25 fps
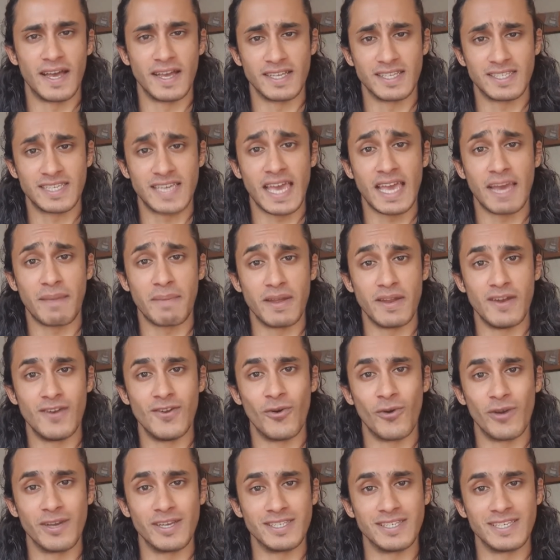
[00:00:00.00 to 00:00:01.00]
getting a bit
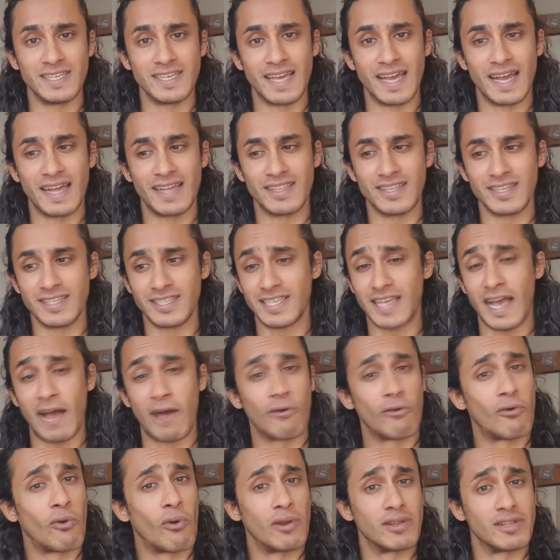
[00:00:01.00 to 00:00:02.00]
noisy and the
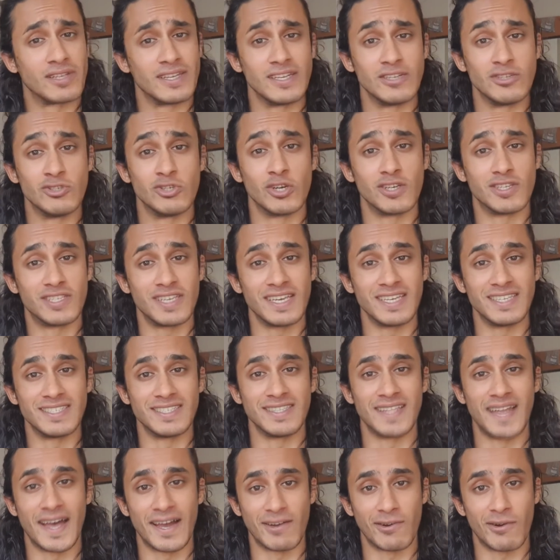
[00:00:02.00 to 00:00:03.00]
sound quality just isn't
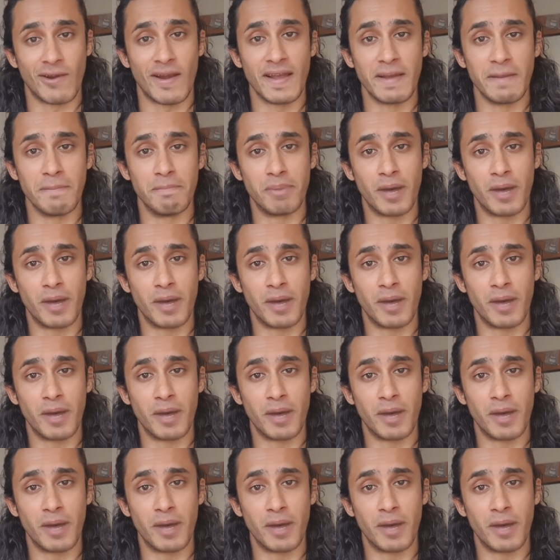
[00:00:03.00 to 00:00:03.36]
that great.